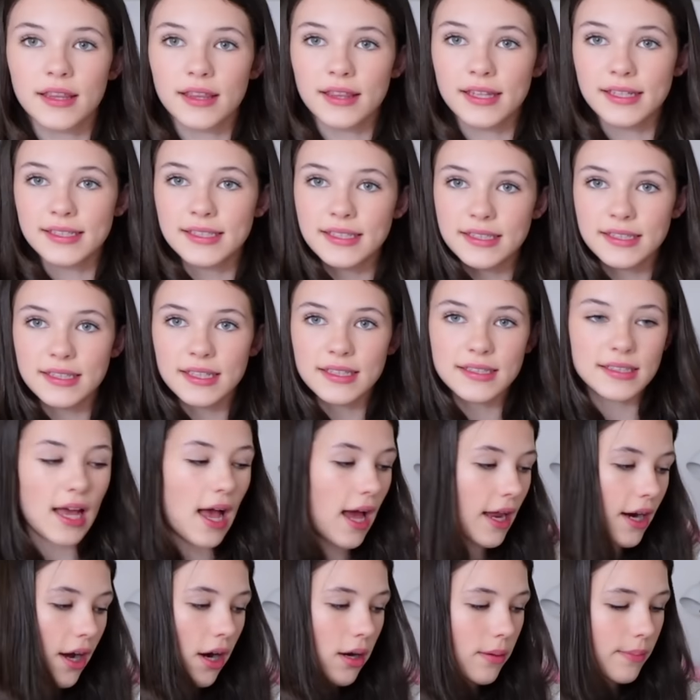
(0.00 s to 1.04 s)
This is the
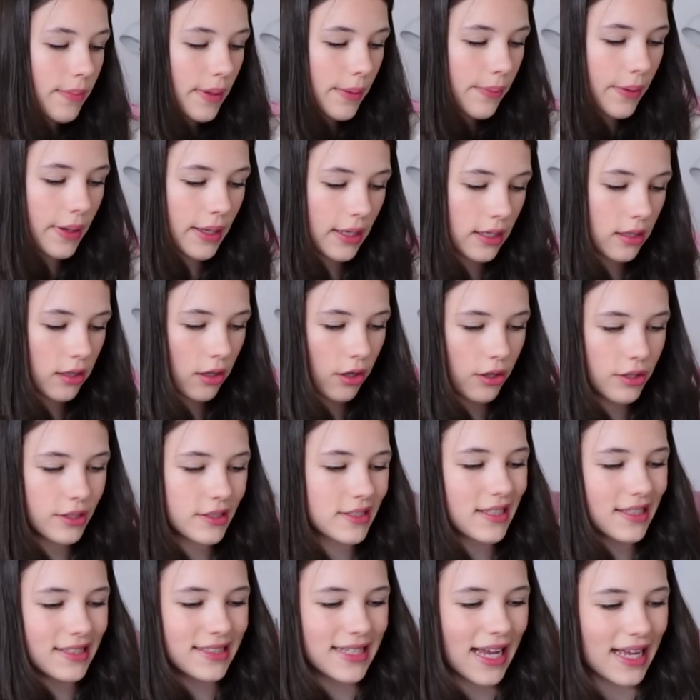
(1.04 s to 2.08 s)
side I'll be putting clothes
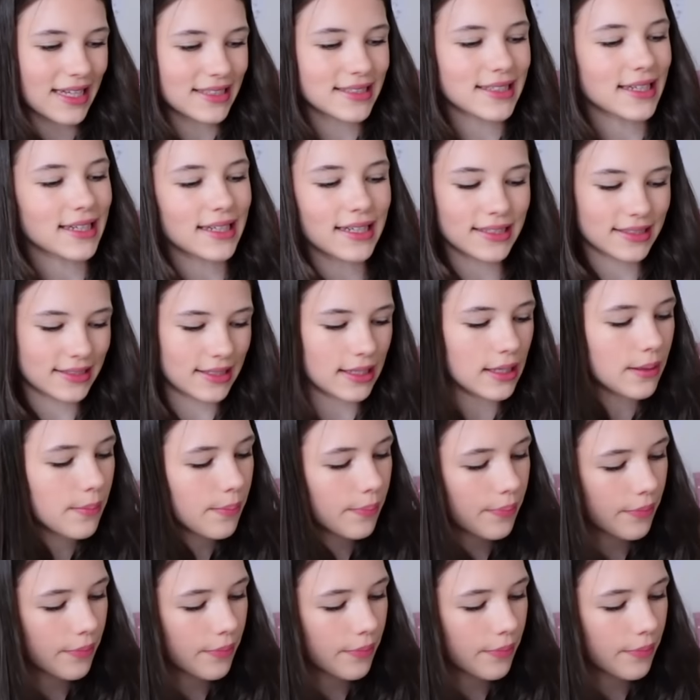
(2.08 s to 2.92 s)
because it has like a zip.